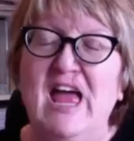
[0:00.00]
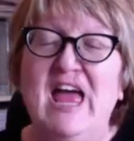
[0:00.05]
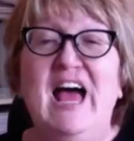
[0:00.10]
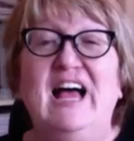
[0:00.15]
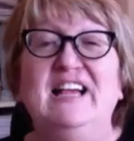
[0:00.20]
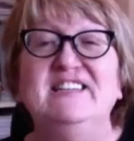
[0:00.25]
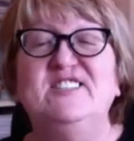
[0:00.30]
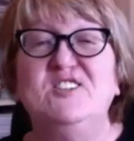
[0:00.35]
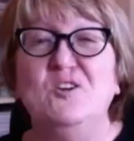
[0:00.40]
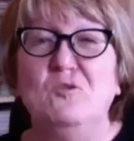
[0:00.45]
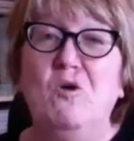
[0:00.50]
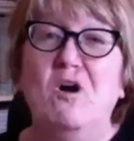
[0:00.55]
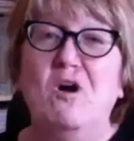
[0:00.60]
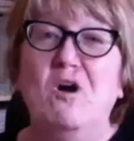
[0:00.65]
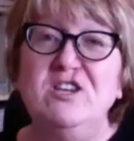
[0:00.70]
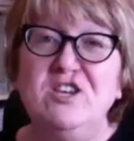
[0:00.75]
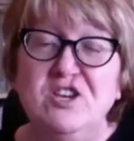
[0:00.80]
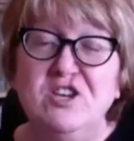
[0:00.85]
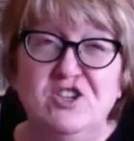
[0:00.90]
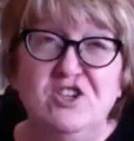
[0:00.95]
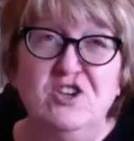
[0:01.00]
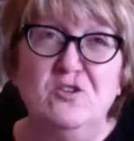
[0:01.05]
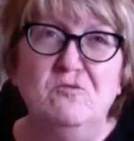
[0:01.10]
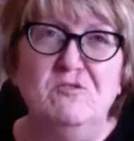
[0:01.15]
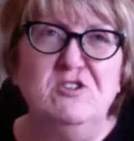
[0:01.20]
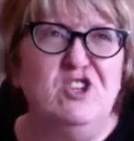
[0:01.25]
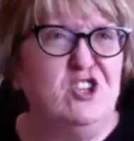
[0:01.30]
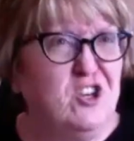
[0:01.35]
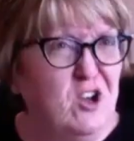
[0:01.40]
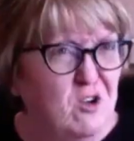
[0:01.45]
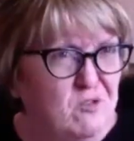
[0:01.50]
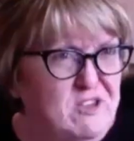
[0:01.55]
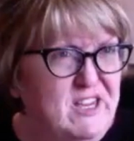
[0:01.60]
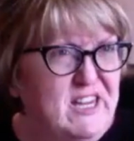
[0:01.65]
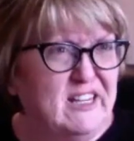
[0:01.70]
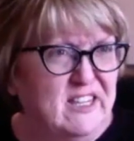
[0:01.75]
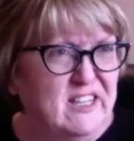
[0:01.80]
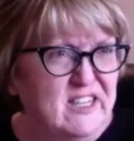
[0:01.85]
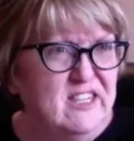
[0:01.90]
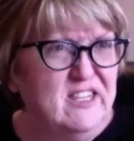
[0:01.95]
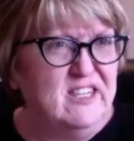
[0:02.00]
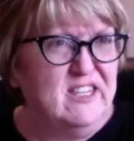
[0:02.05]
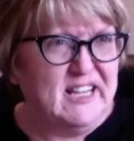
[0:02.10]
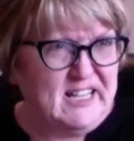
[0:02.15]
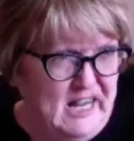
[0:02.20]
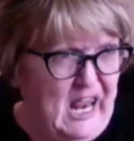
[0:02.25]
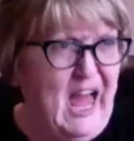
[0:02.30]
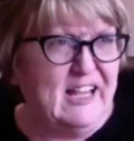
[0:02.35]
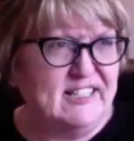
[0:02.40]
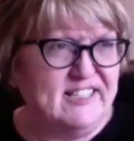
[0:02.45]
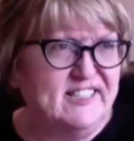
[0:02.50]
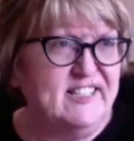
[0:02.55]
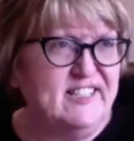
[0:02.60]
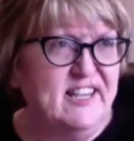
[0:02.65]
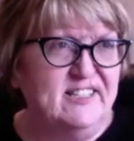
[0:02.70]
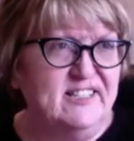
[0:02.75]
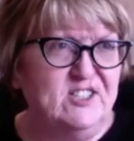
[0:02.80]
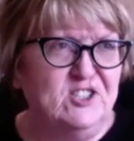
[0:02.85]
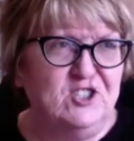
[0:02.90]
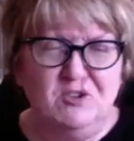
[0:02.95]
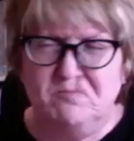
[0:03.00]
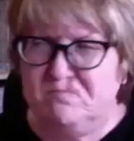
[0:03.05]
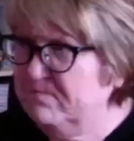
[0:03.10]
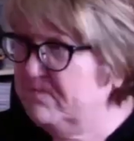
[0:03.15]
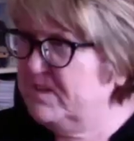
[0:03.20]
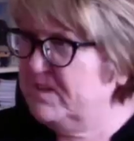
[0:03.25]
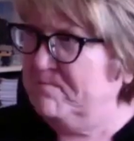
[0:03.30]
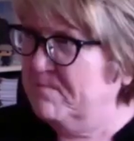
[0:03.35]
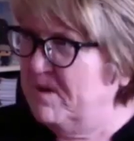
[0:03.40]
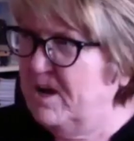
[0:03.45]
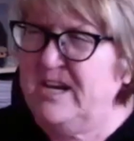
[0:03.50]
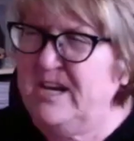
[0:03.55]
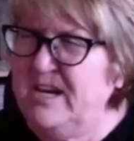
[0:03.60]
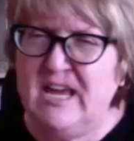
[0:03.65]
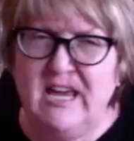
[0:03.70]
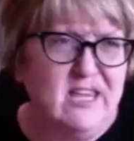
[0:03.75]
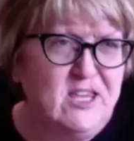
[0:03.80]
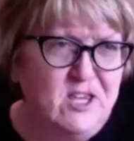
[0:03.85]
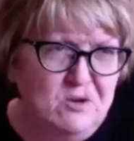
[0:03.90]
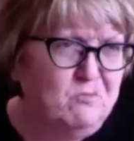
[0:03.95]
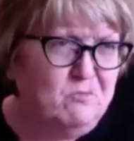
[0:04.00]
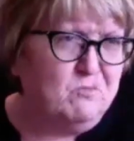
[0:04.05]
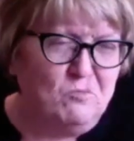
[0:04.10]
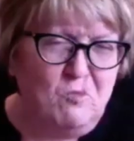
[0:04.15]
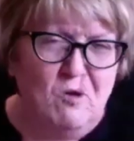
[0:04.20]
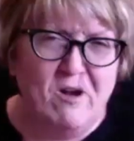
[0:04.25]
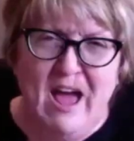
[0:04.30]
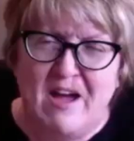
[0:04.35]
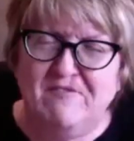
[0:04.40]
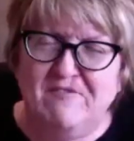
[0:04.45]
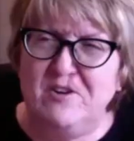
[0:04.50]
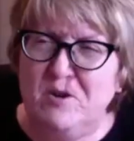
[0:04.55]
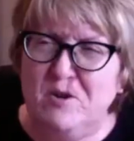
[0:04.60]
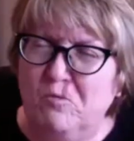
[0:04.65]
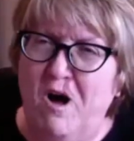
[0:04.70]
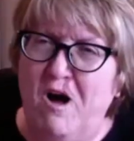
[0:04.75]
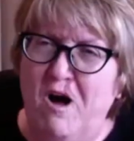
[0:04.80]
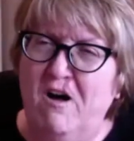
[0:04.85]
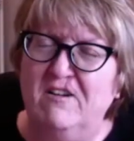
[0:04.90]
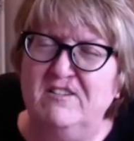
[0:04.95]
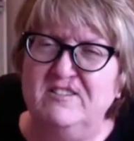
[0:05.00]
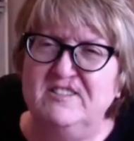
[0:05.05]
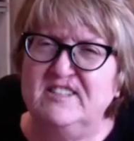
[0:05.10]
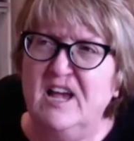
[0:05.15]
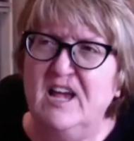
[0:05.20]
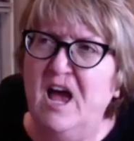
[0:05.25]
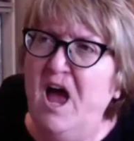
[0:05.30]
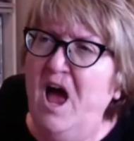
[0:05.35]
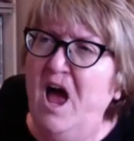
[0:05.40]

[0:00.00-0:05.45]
And so what you do is you go, your glasses, your money, whatever it was.